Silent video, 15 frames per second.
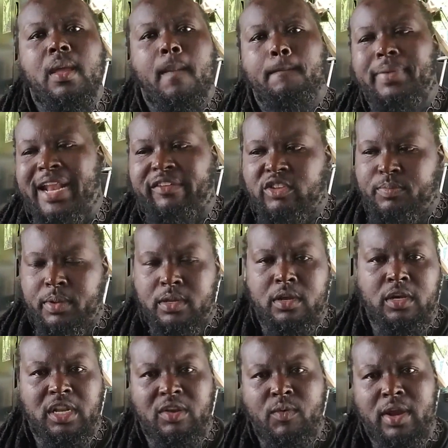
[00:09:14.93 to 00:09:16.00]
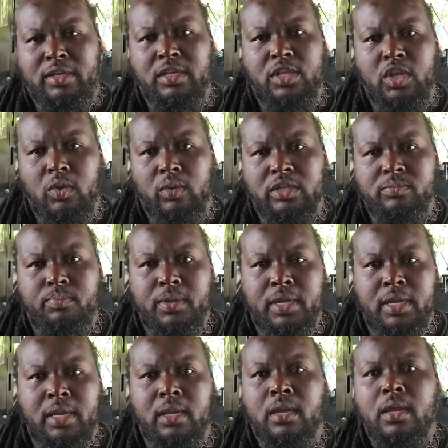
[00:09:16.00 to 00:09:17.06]
but I've just been hooking it right to the
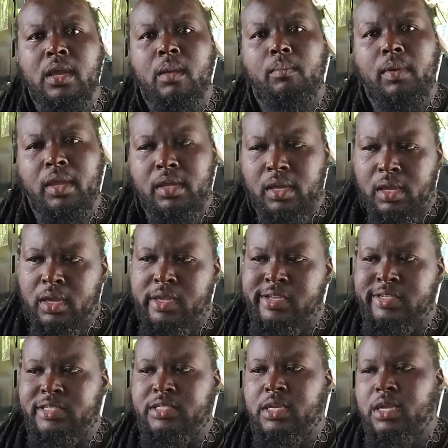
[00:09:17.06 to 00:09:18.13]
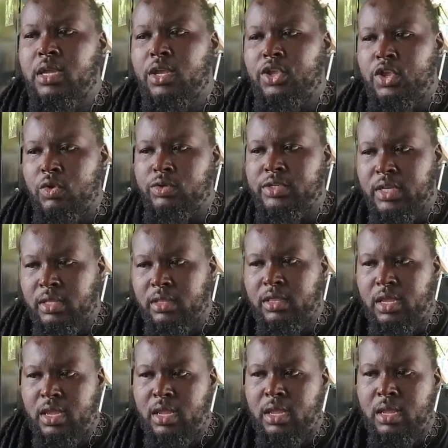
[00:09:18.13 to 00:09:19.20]
USB, because using
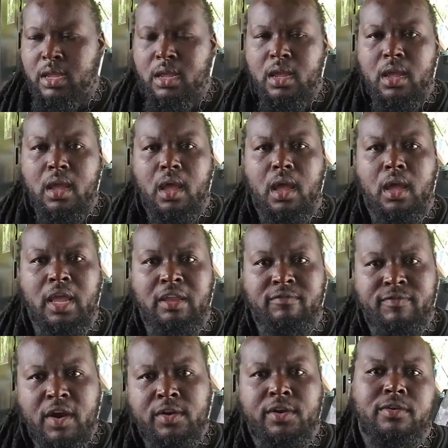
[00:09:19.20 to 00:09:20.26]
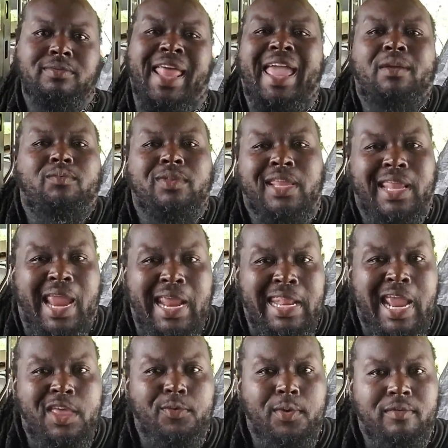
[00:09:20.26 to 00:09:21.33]
the inverter, like with
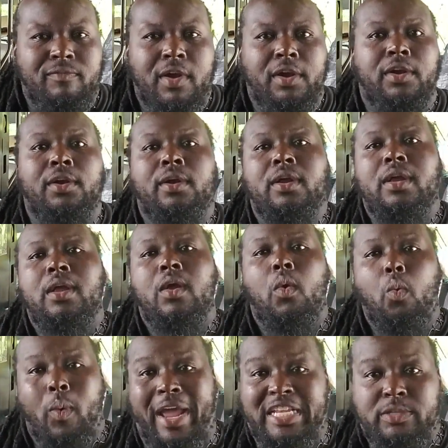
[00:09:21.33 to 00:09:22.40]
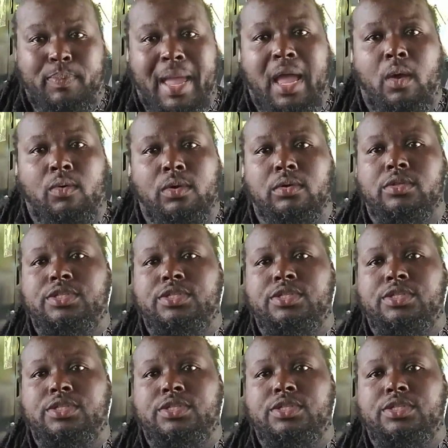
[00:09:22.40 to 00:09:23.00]
any other inverter, wastes power.